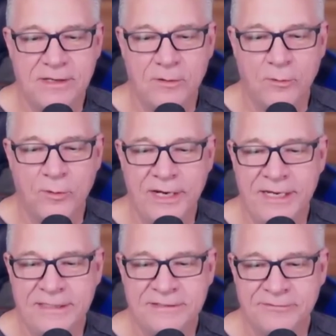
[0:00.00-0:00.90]
or
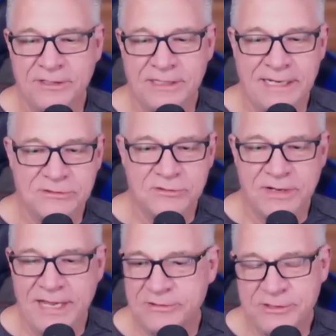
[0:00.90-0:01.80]
a different cloud
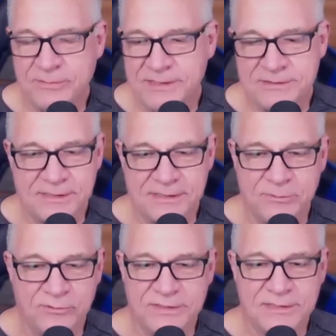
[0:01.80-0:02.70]
strategy, or basically
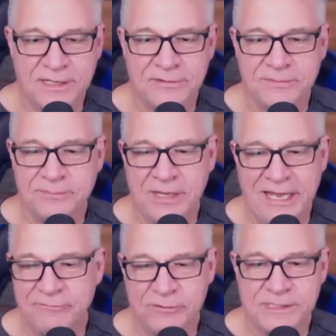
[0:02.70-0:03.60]
moving to other
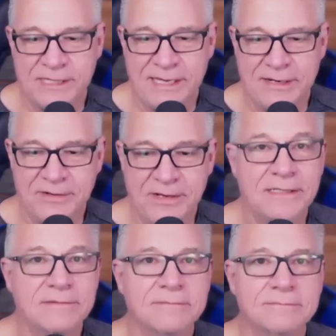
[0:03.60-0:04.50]
platforms, cloud or not?